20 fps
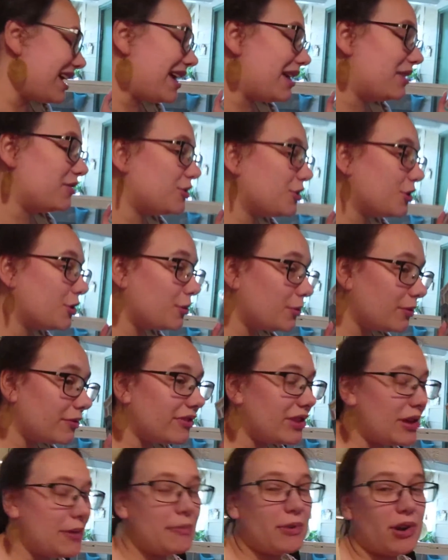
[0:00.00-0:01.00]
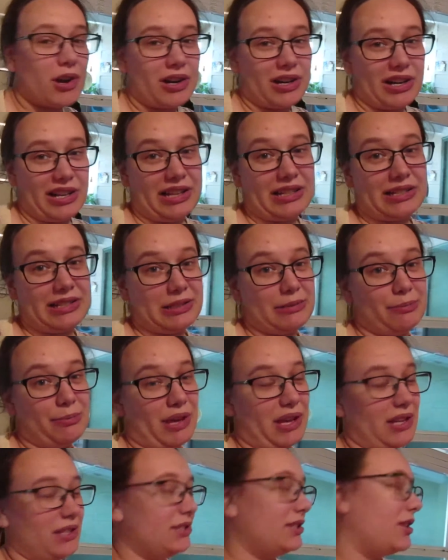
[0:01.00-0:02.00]
and two of them are already in
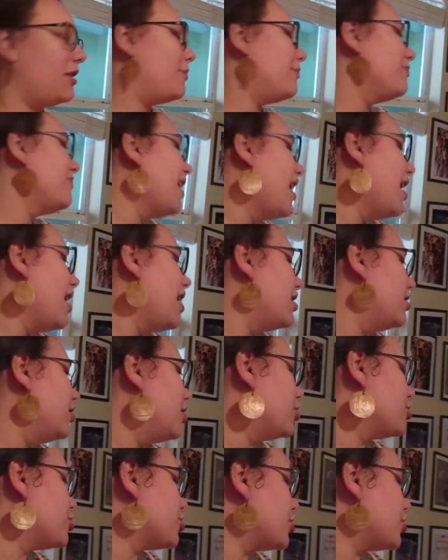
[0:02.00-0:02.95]
displays. So not